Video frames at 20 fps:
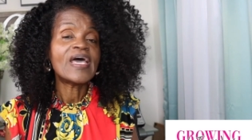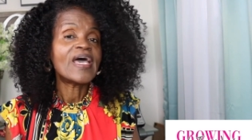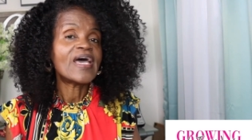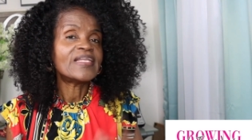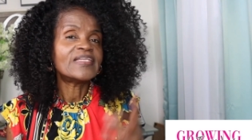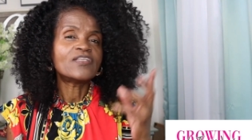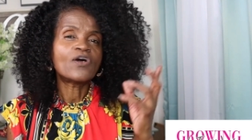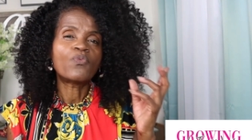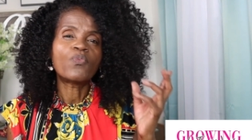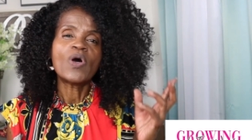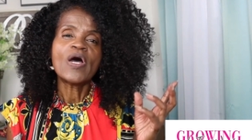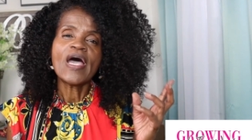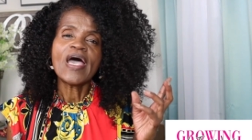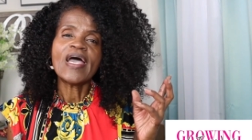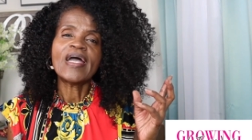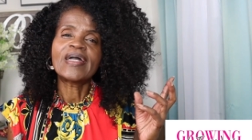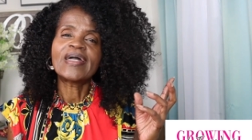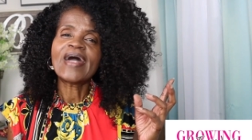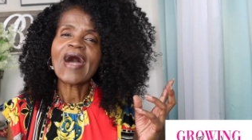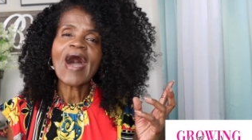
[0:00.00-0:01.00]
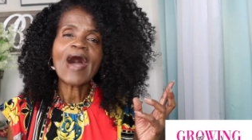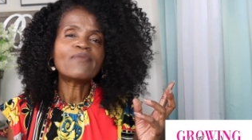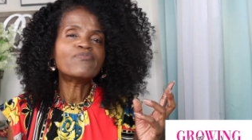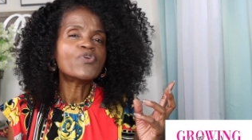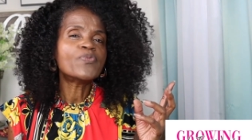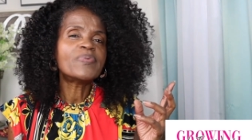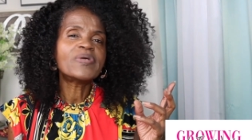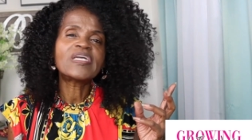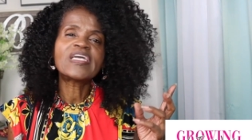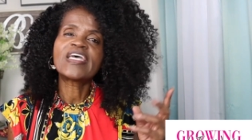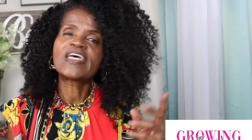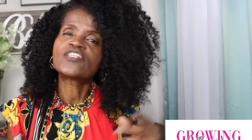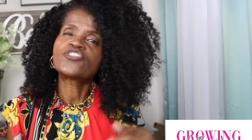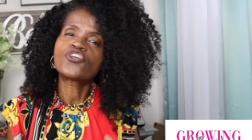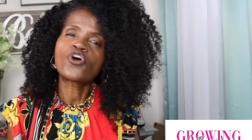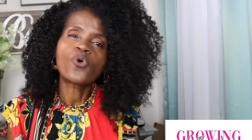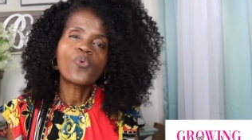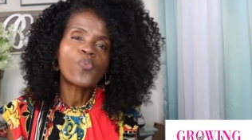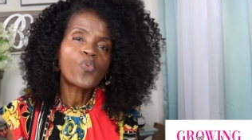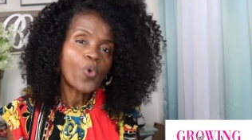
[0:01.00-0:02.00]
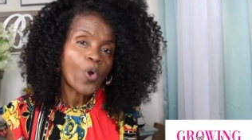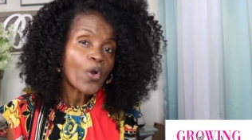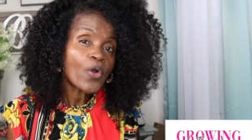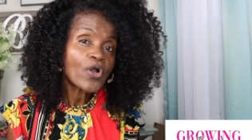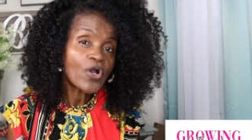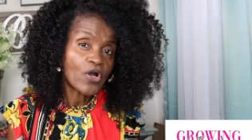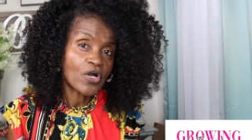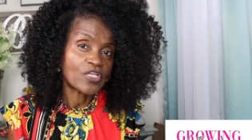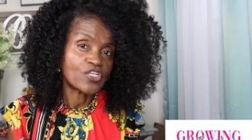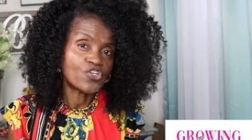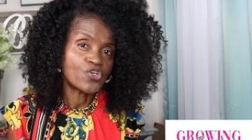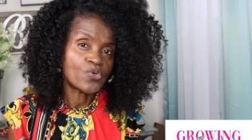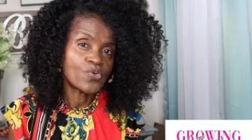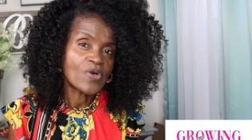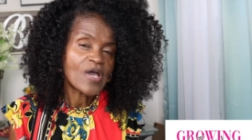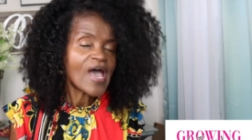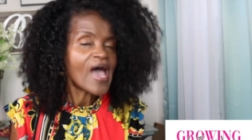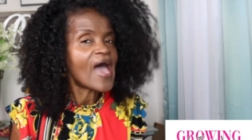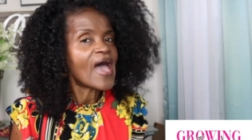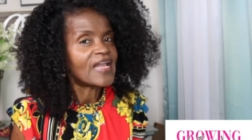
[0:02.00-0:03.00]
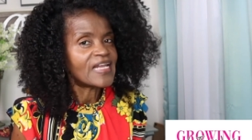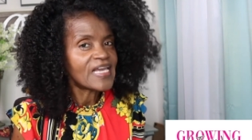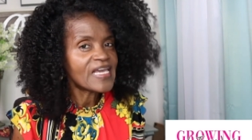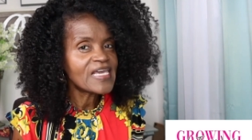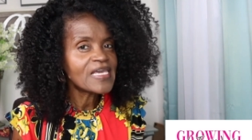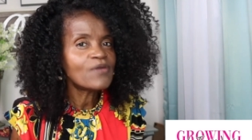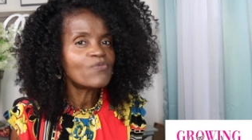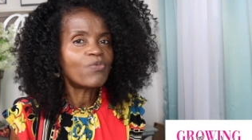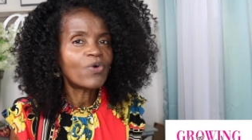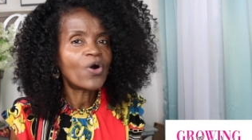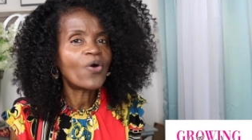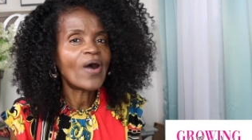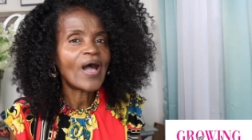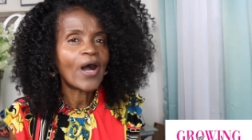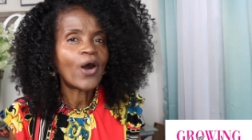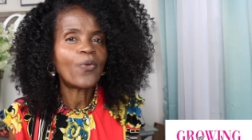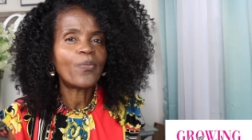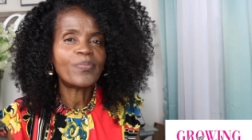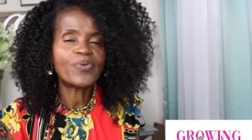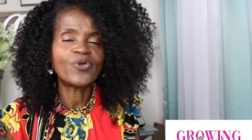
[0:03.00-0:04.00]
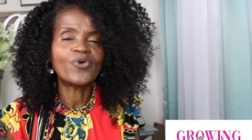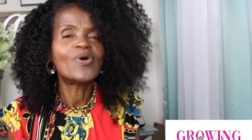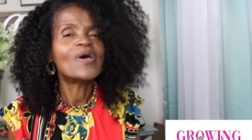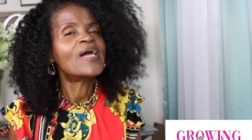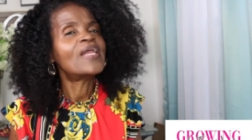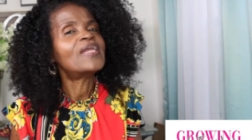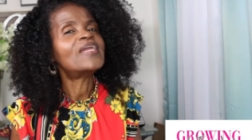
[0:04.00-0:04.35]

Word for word: And, the, and God will begin to work on you and He will help you.